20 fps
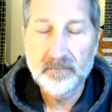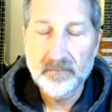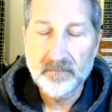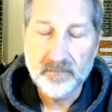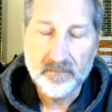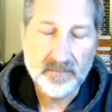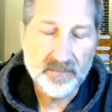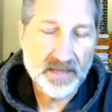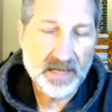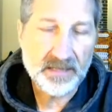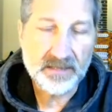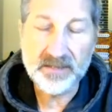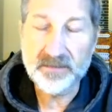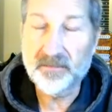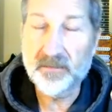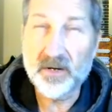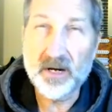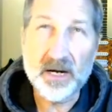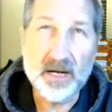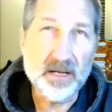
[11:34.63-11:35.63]
That's
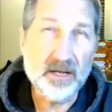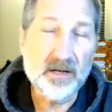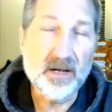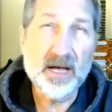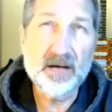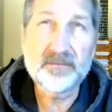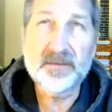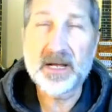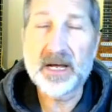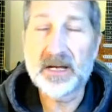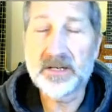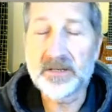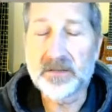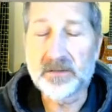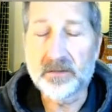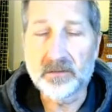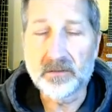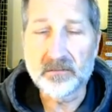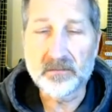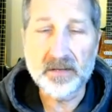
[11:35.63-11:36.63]
fine. You have to ask
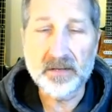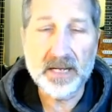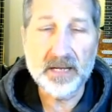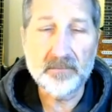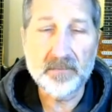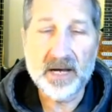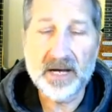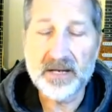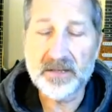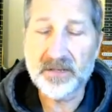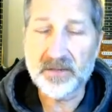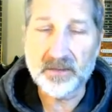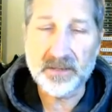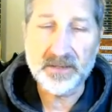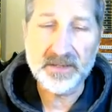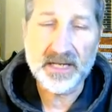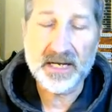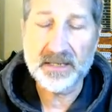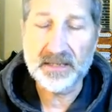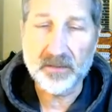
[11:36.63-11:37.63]
your game master
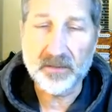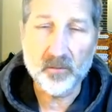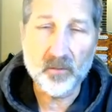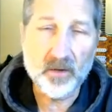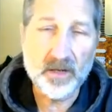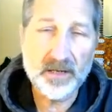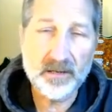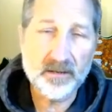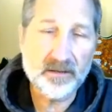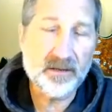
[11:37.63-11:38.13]
exactly what